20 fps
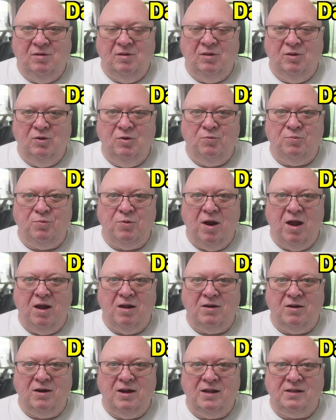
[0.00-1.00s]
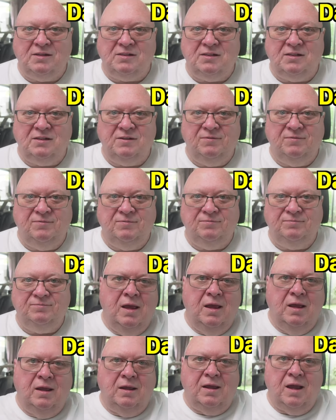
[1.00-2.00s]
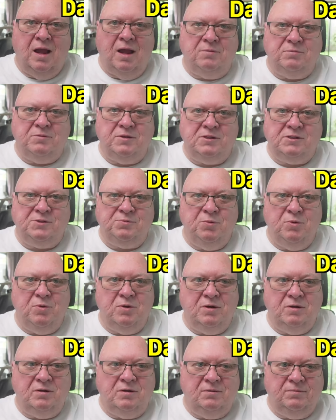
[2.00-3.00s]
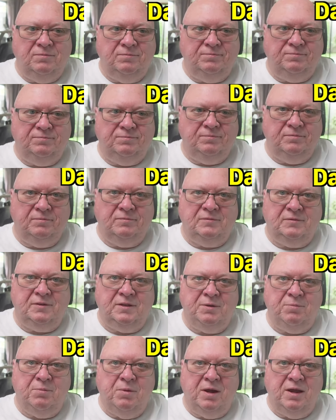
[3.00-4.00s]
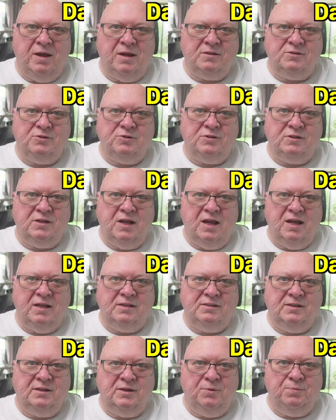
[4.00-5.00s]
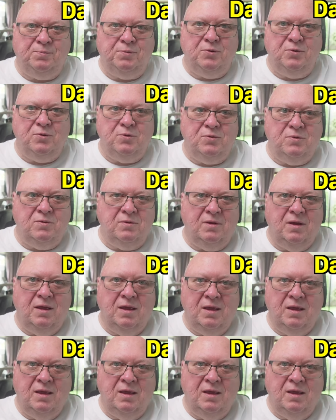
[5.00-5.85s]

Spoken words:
Low progress. Got up this morning, did my exercise in the pool,